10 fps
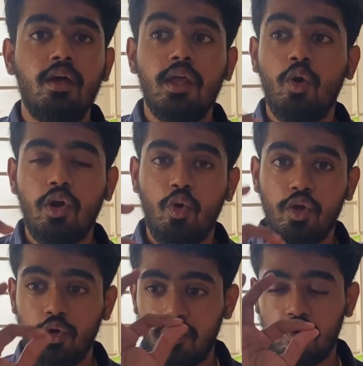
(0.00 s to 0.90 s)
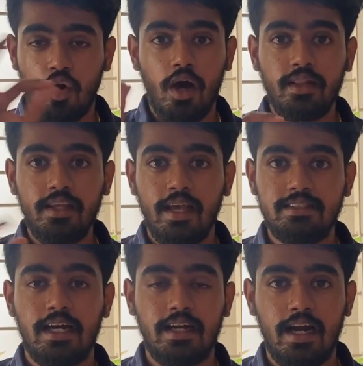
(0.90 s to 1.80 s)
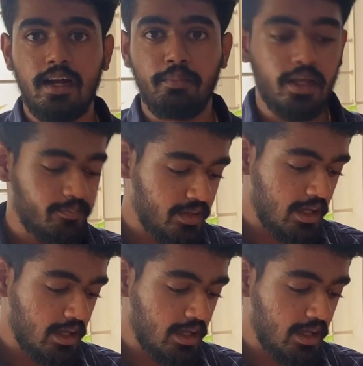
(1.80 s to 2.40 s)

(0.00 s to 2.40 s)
You have to know, you have to draw the exact anatomy